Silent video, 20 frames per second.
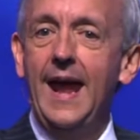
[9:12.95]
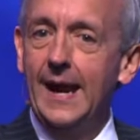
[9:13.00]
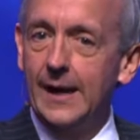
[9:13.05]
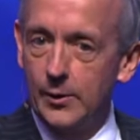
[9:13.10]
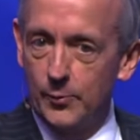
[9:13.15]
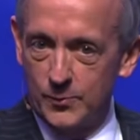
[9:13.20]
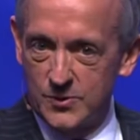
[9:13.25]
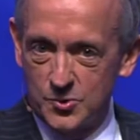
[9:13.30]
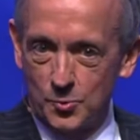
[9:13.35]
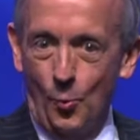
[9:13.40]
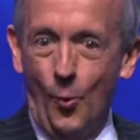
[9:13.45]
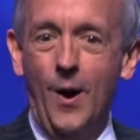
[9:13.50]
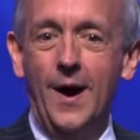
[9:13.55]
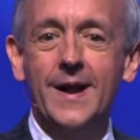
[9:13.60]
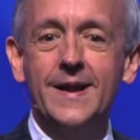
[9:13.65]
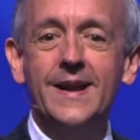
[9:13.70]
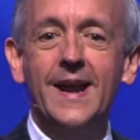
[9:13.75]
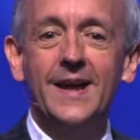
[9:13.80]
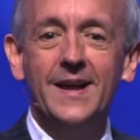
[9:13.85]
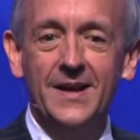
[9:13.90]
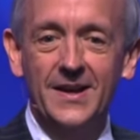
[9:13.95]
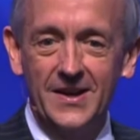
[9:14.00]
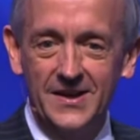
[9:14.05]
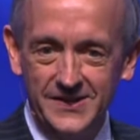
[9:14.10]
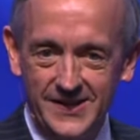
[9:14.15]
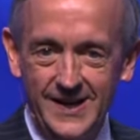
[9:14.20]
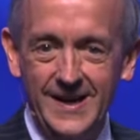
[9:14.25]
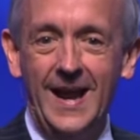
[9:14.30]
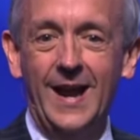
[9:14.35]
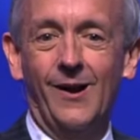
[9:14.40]
and it was one
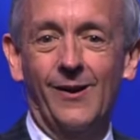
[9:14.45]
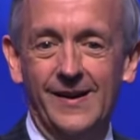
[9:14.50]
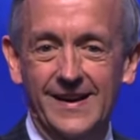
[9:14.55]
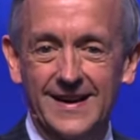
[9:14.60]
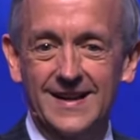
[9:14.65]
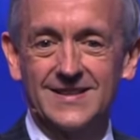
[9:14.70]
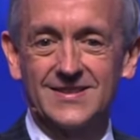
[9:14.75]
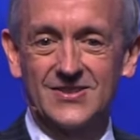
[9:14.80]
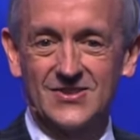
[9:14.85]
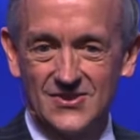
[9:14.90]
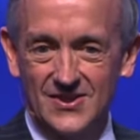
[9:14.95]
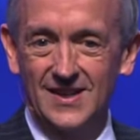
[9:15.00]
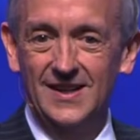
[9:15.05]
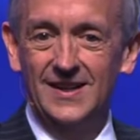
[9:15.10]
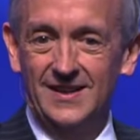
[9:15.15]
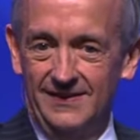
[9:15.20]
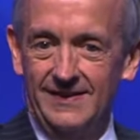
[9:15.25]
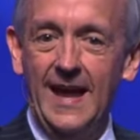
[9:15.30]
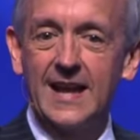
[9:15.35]
denarius.